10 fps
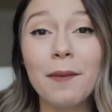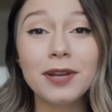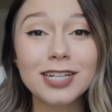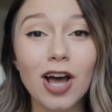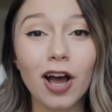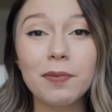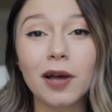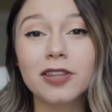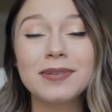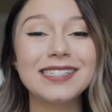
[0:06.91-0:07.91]
I'm going to talk
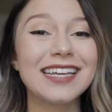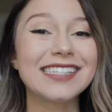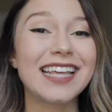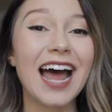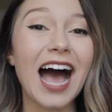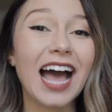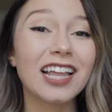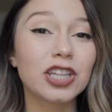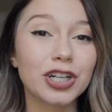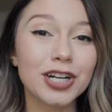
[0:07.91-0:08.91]
about the mistakes that I
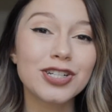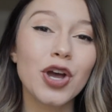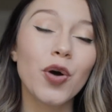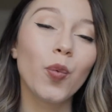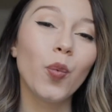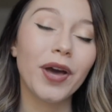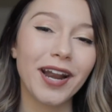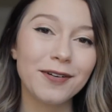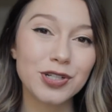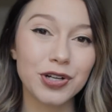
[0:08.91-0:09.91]
learned when
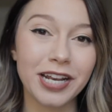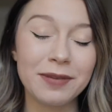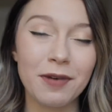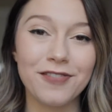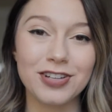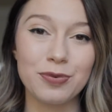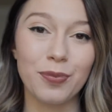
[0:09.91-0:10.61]
I was creating my vision